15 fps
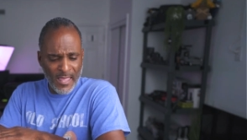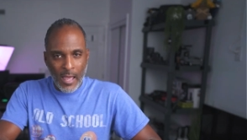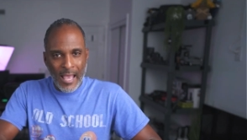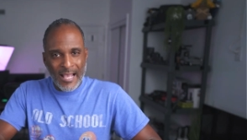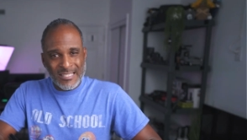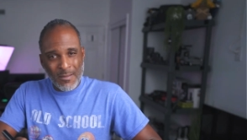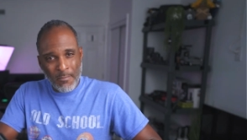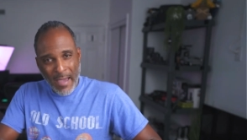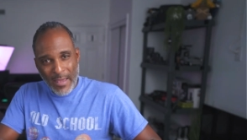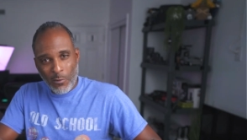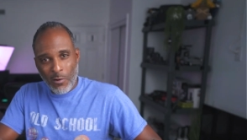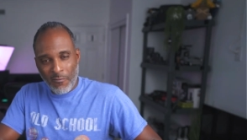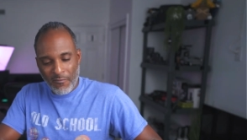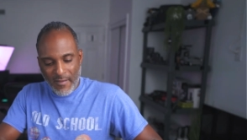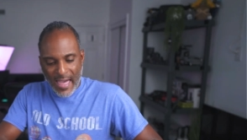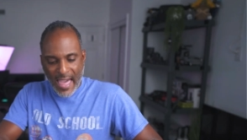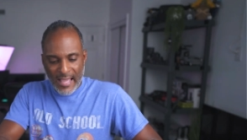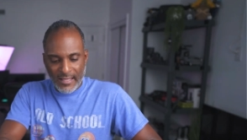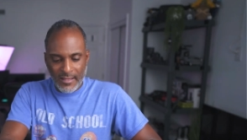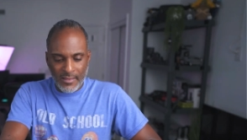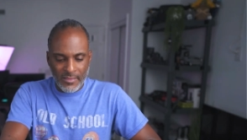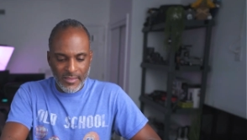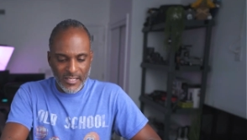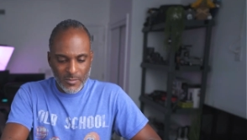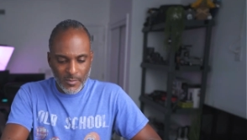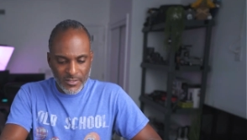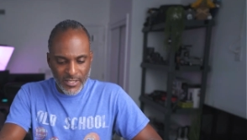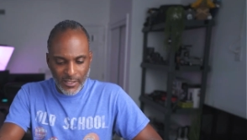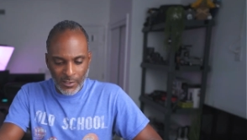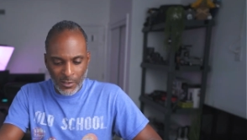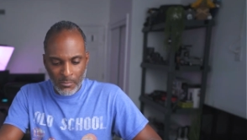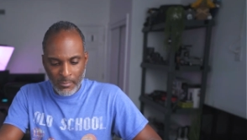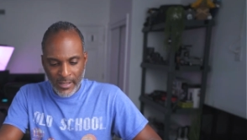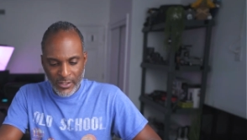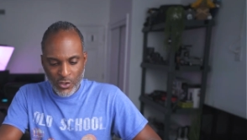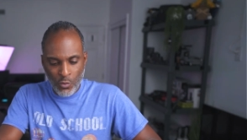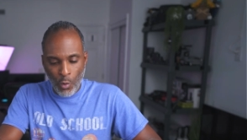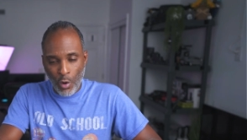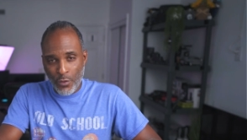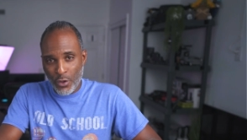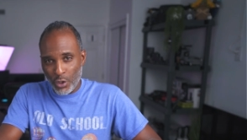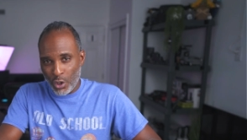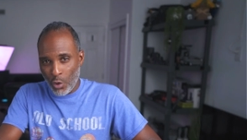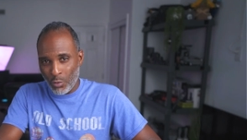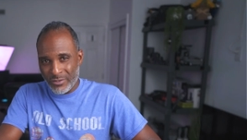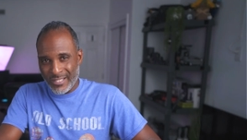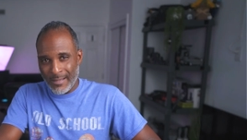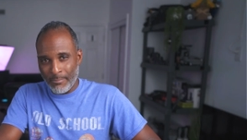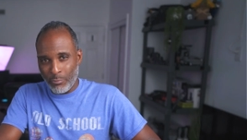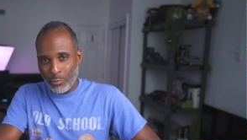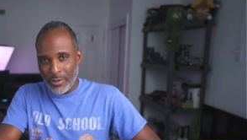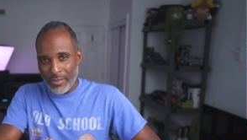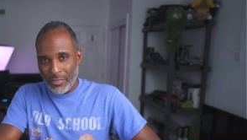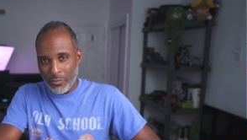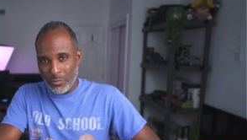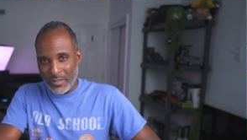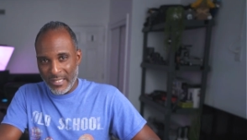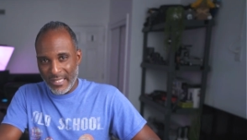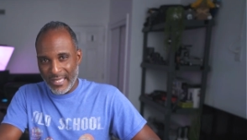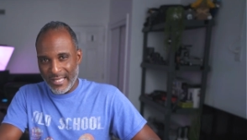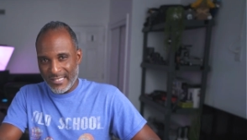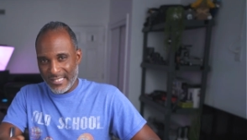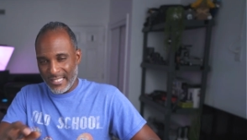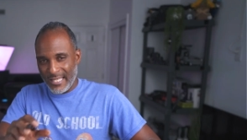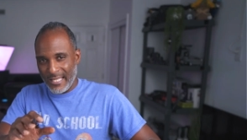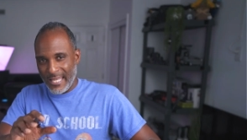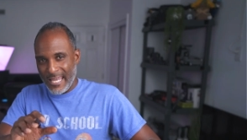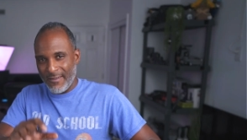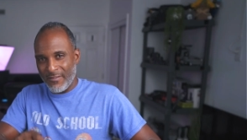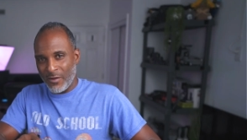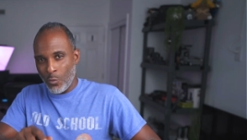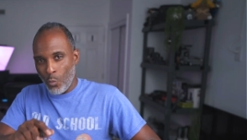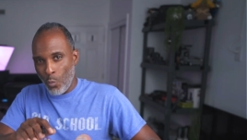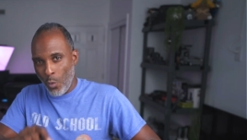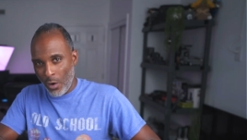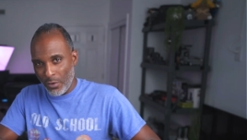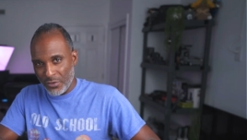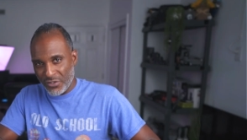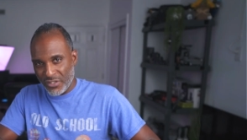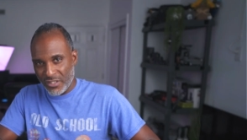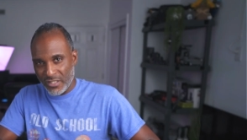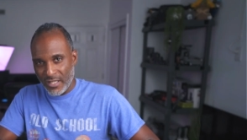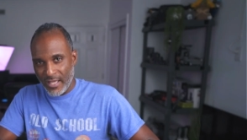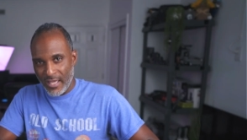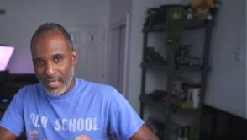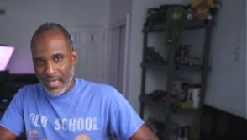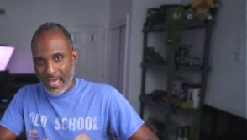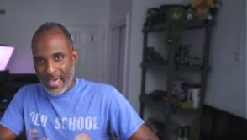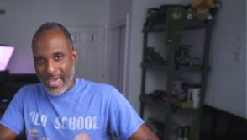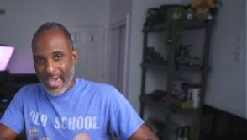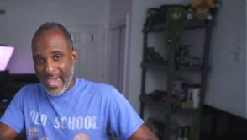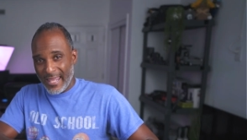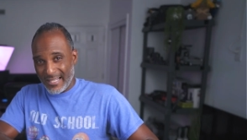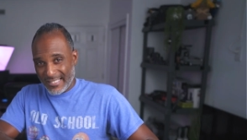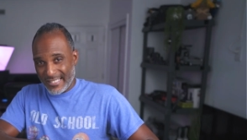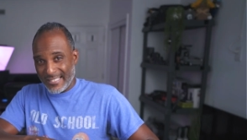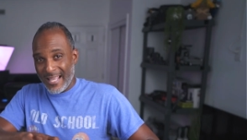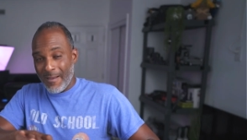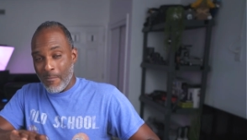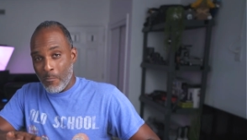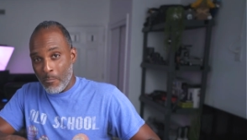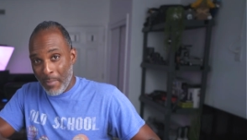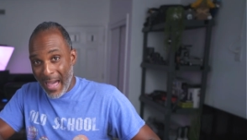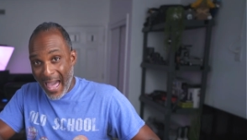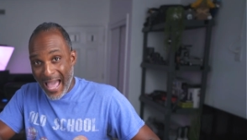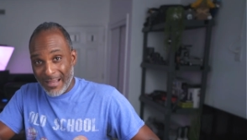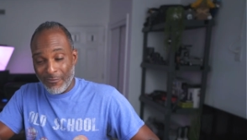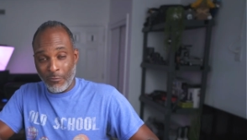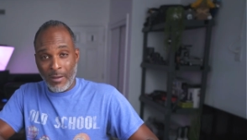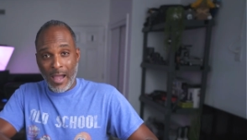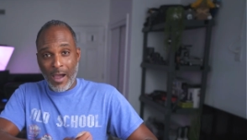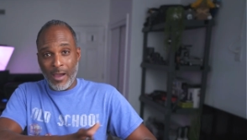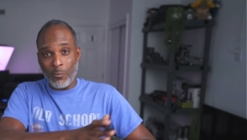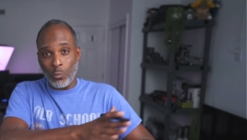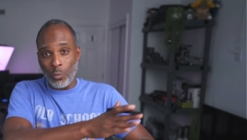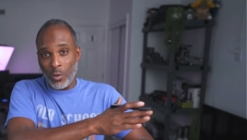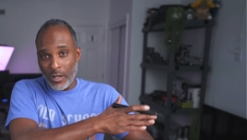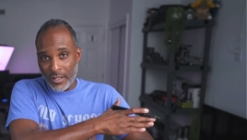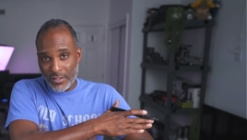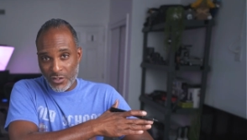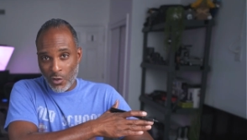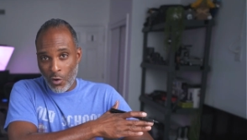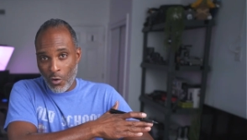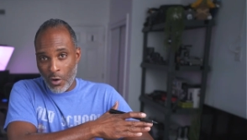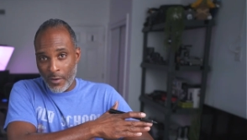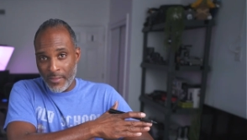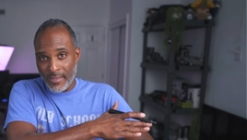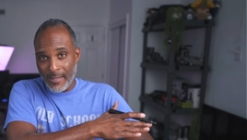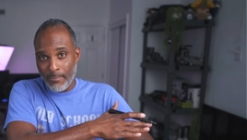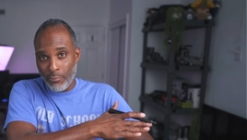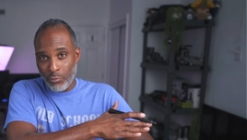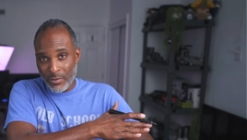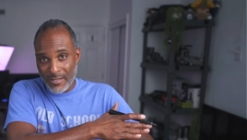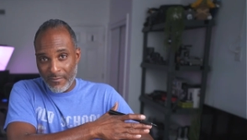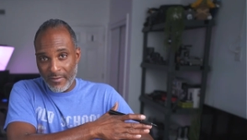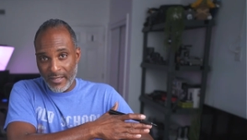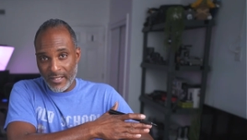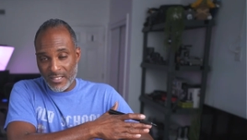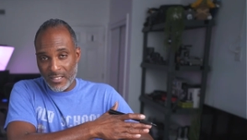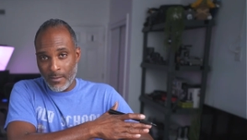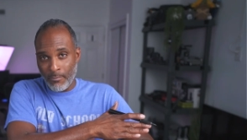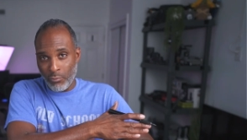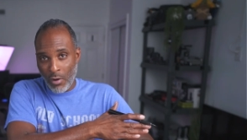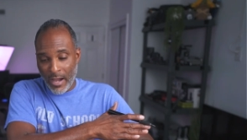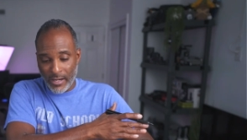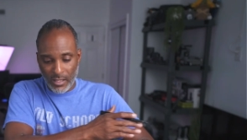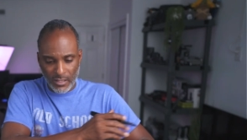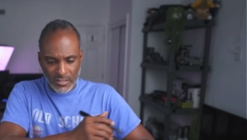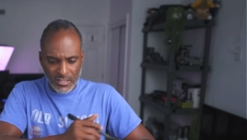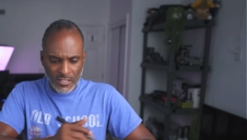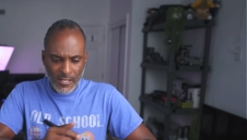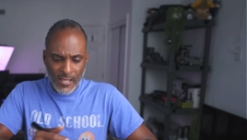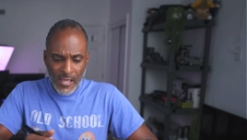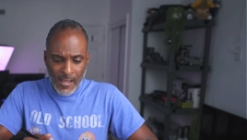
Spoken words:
As a matter of fact, this particular menu on the Go 10.3 is even worse and a step back from how it was on the previous products.